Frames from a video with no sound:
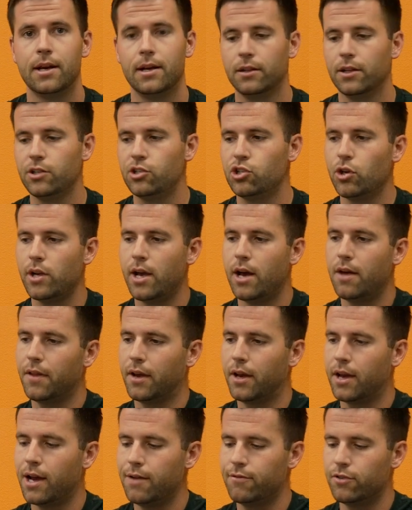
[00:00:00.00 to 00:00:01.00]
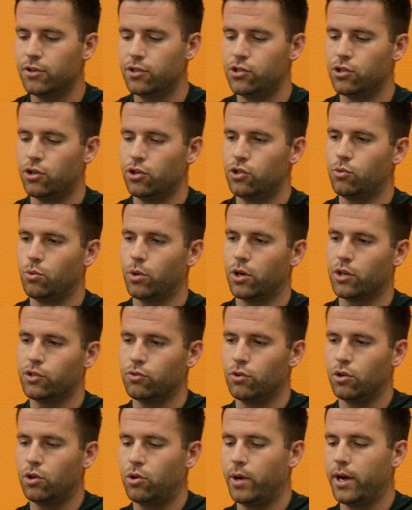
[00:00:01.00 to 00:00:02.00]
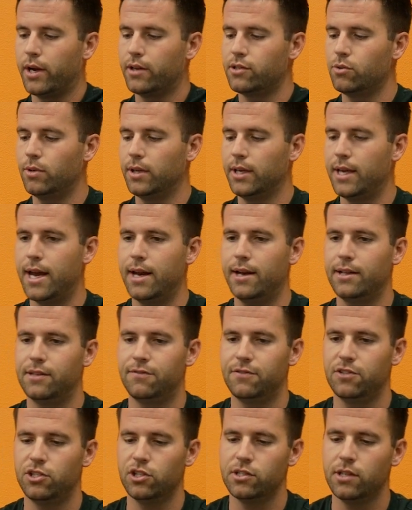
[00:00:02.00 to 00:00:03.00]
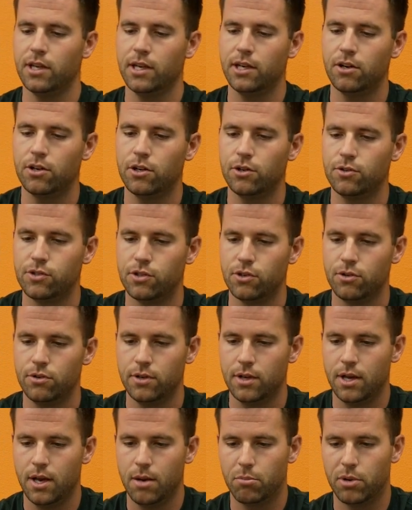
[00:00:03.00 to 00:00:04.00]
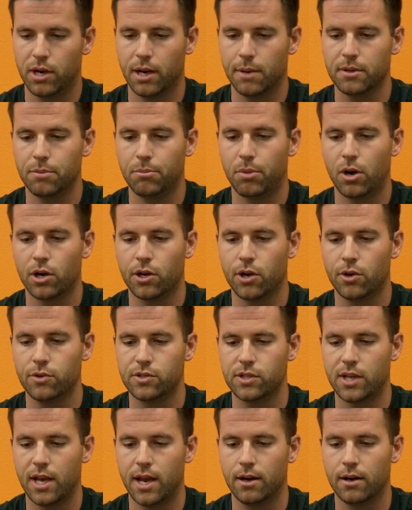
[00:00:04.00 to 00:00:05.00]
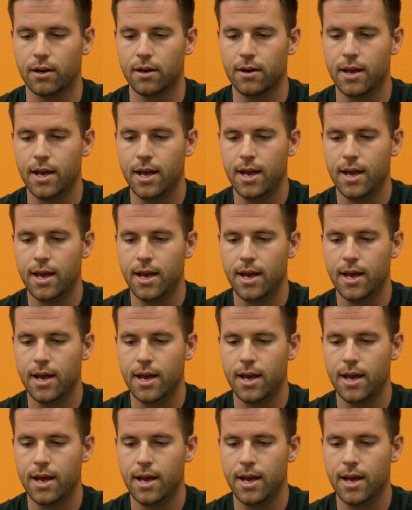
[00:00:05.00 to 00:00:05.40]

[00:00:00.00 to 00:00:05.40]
Let's show you how the cover search works real quick. So again, it's just like you're used to. Bring up the barcode scanner,